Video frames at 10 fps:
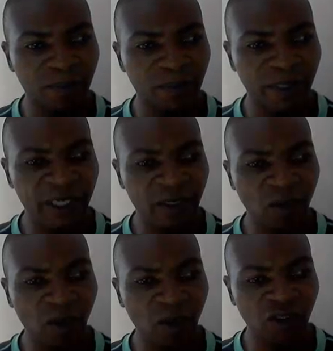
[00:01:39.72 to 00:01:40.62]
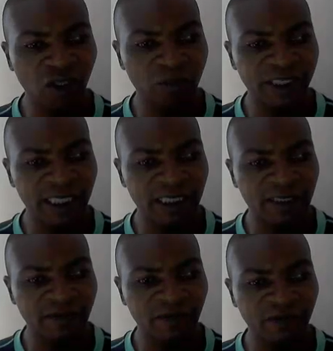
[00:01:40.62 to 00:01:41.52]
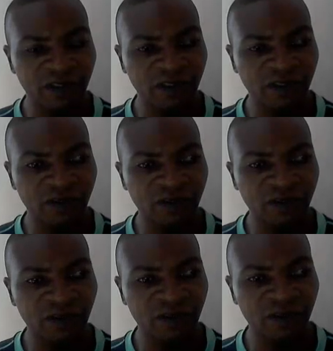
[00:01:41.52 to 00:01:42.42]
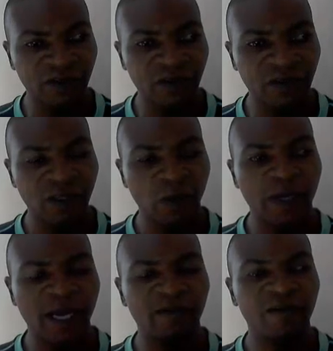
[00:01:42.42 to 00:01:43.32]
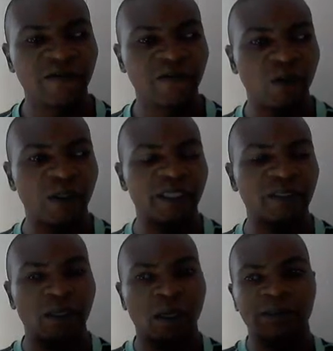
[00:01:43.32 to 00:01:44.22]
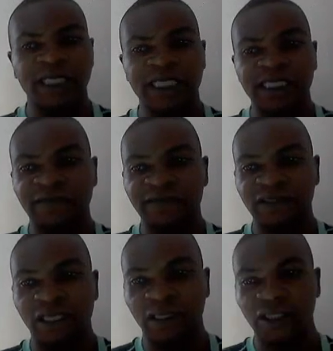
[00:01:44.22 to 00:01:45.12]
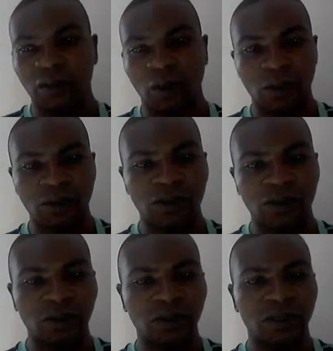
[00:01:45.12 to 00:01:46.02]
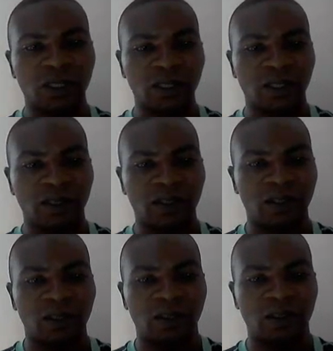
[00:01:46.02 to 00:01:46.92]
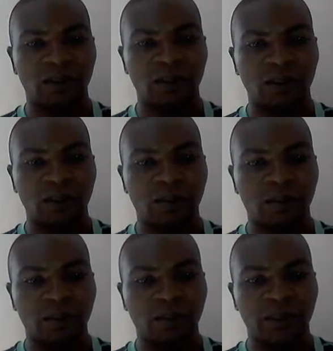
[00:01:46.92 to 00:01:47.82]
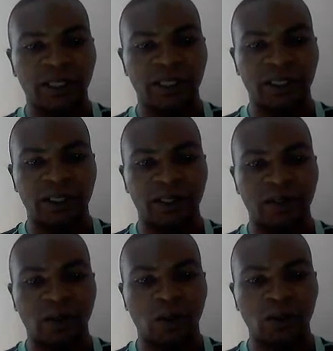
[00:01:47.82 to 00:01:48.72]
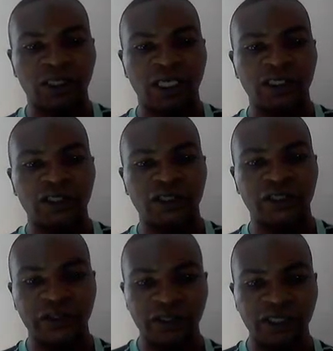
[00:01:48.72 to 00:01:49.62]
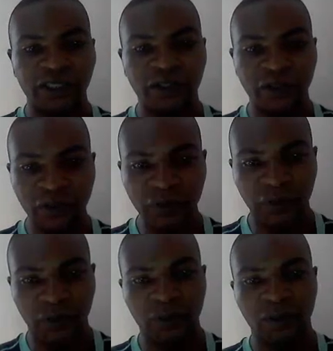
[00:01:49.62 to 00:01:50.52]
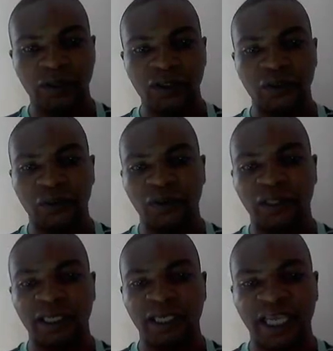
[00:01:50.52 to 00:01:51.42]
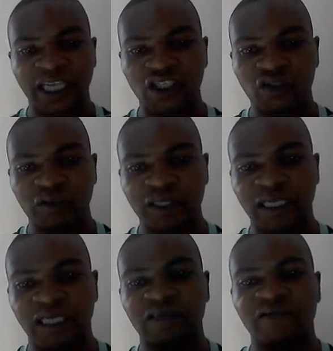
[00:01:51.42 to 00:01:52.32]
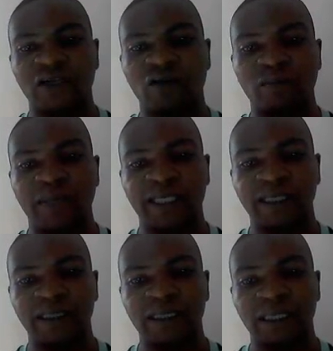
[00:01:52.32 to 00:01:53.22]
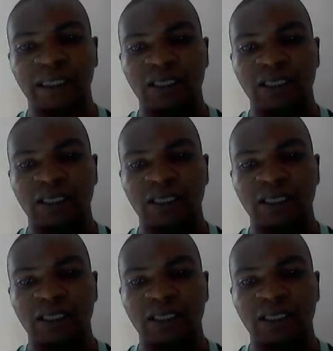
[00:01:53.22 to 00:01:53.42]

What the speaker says: The course objectives. We have the following objectives in this course. The course introduces you to the history and development